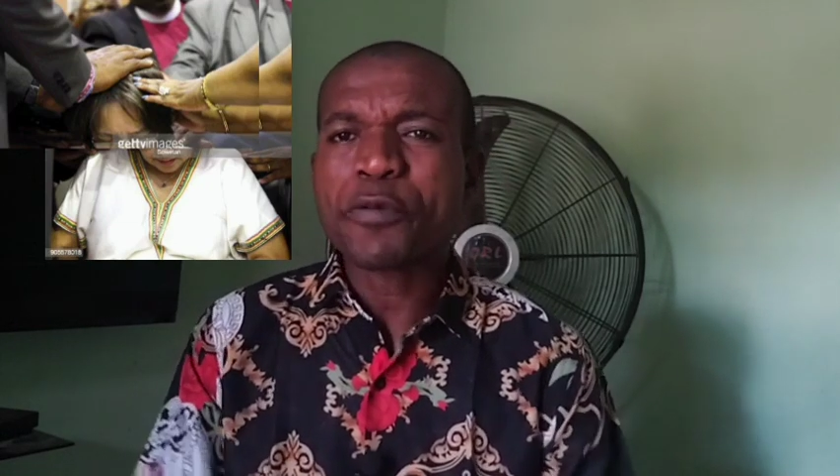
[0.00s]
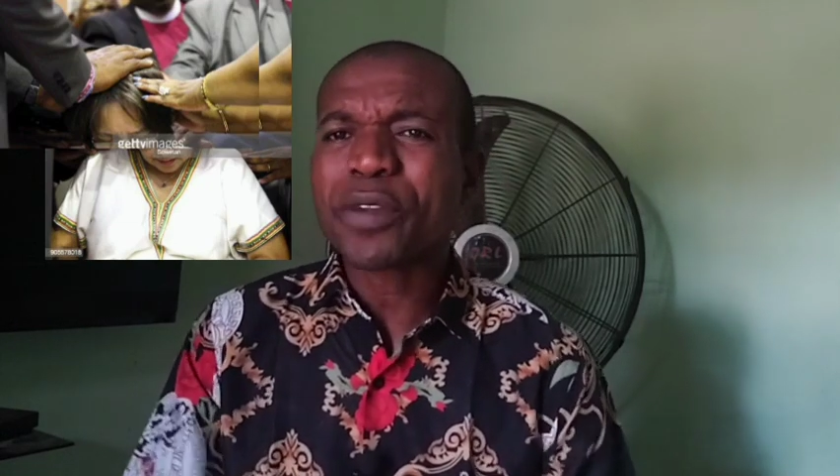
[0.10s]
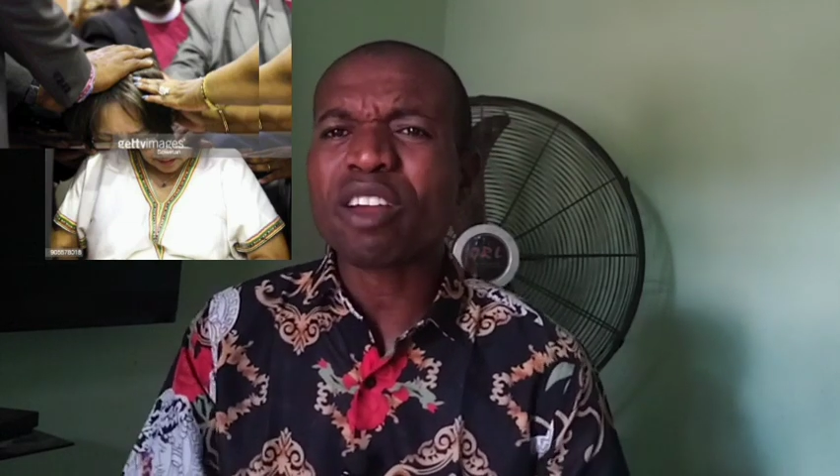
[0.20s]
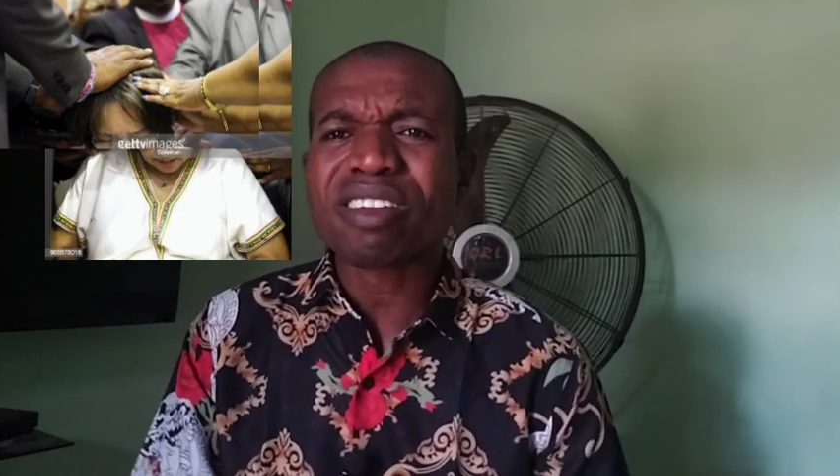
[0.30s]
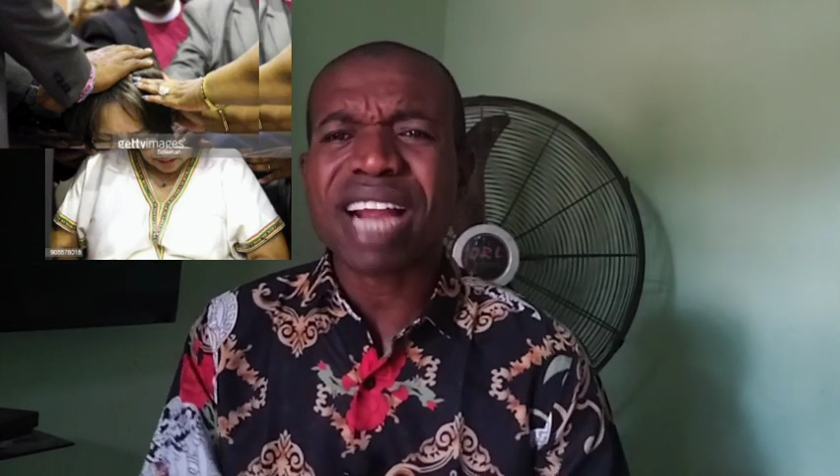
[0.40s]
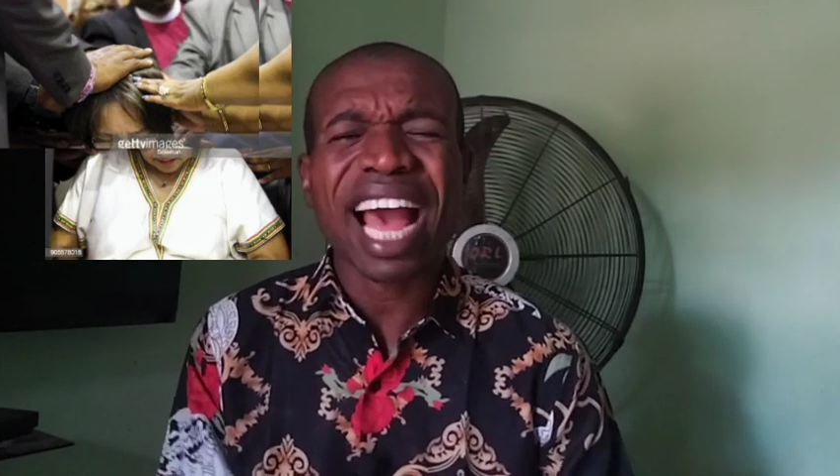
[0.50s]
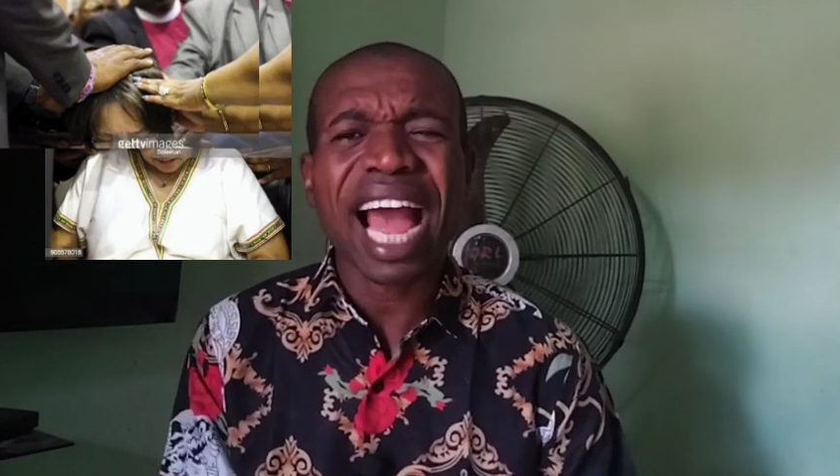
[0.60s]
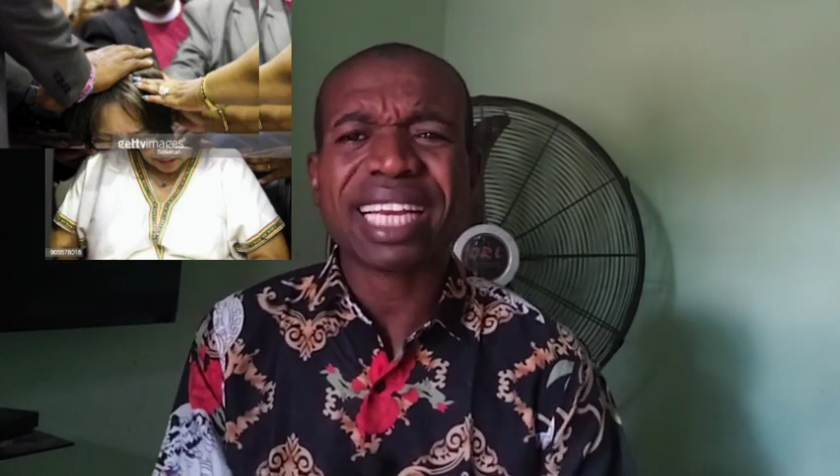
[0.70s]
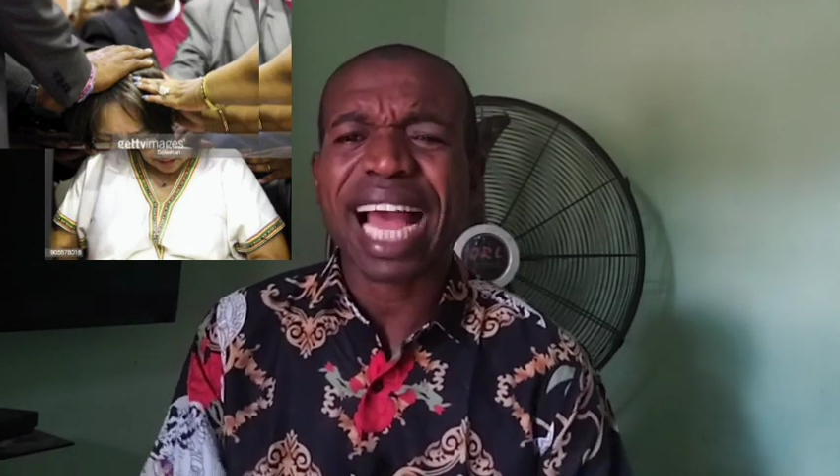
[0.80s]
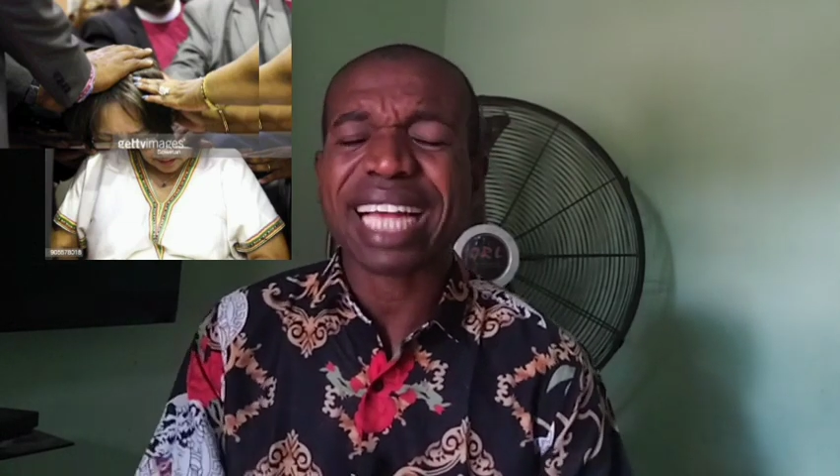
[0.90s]
Different
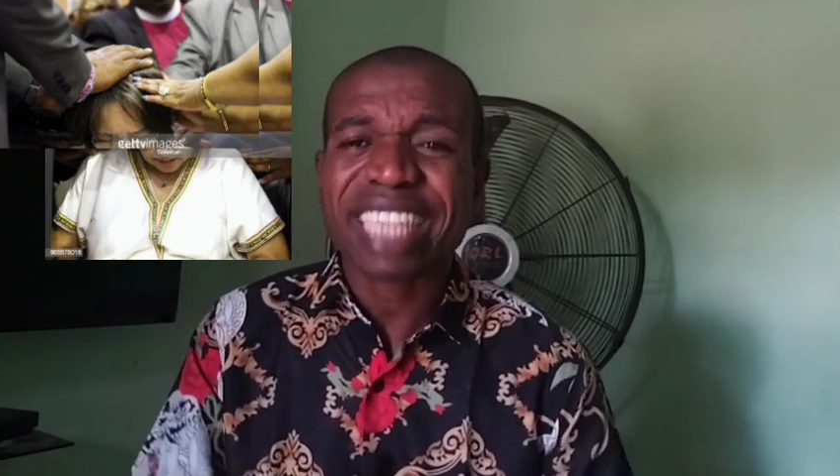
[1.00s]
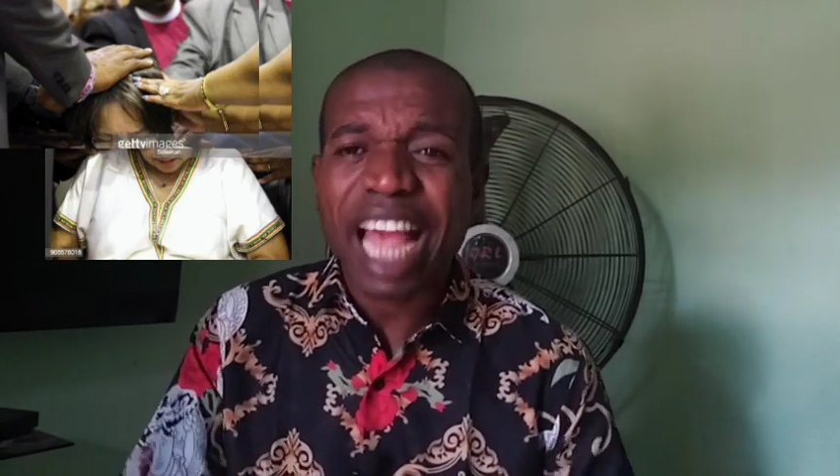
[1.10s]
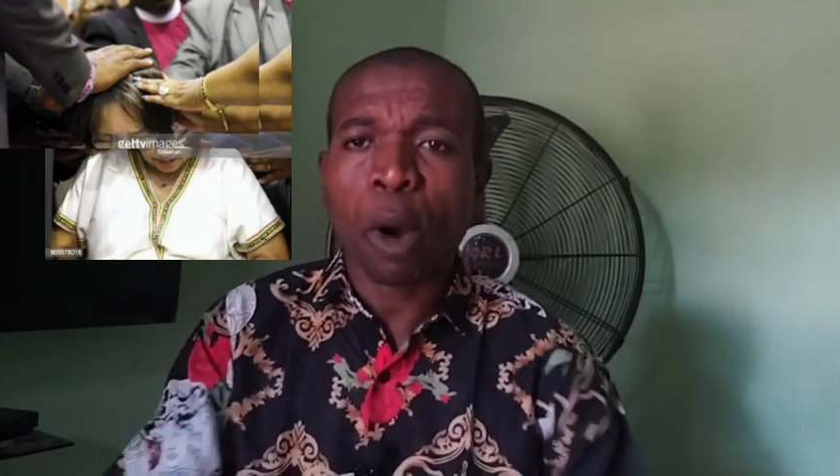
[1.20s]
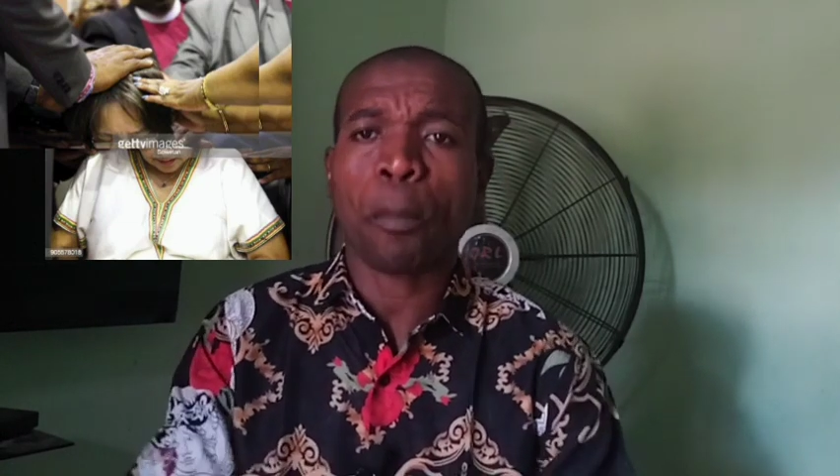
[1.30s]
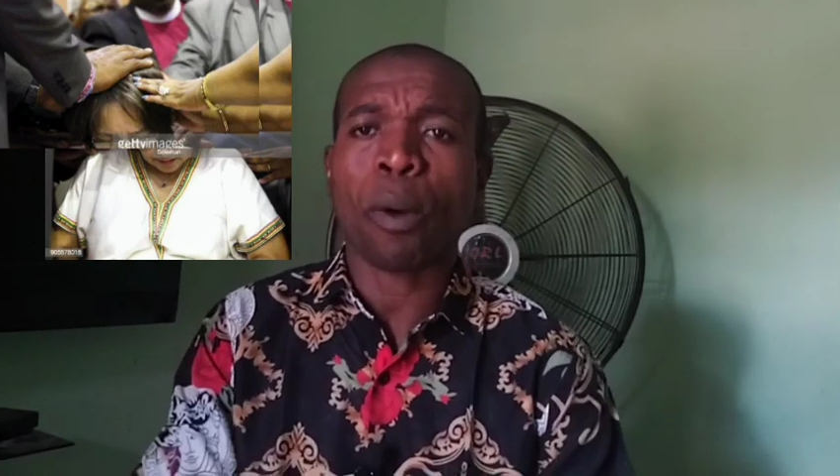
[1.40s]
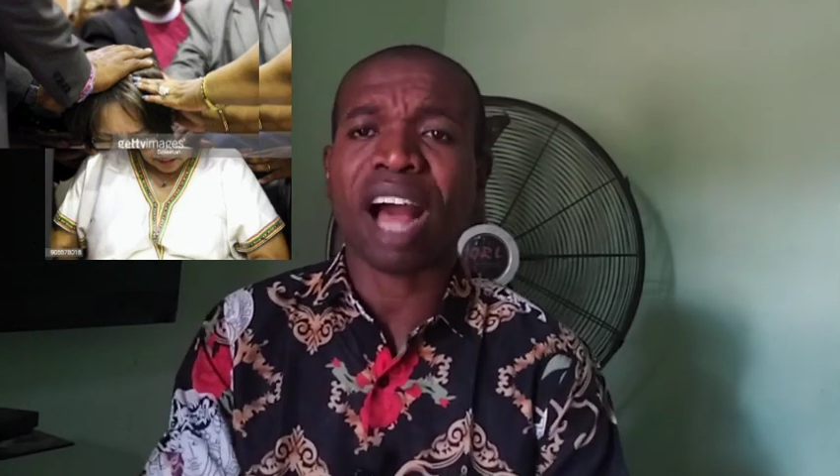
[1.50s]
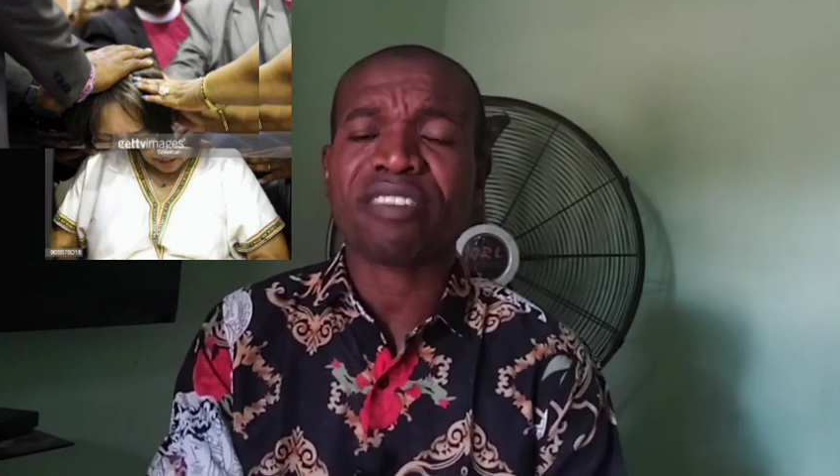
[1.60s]
wrong hand has come up,